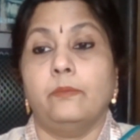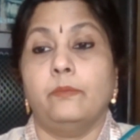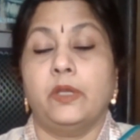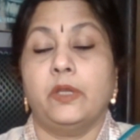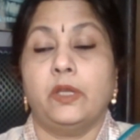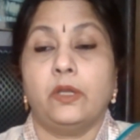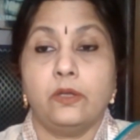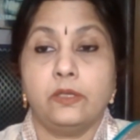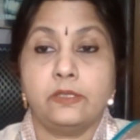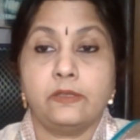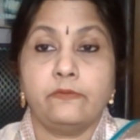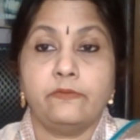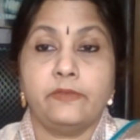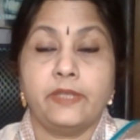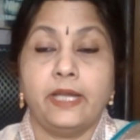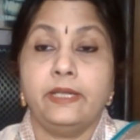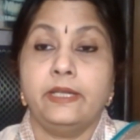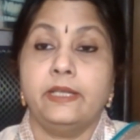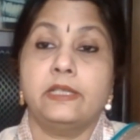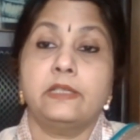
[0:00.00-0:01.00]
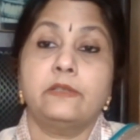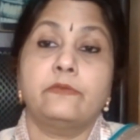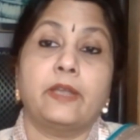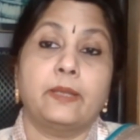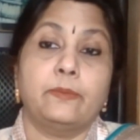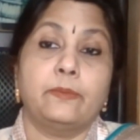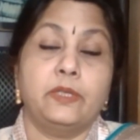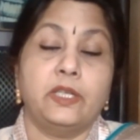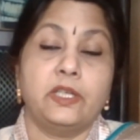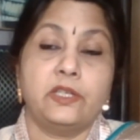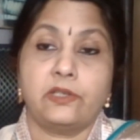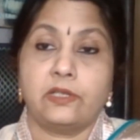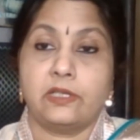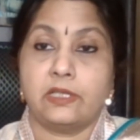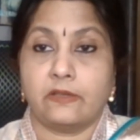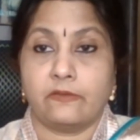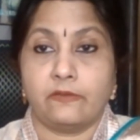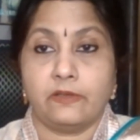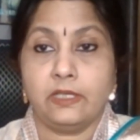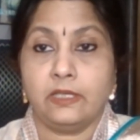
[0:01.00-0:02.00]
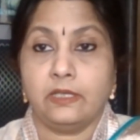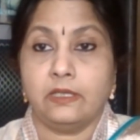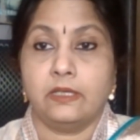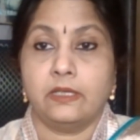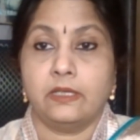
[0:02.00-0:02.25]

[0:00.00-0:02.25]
Because of that, his vibration level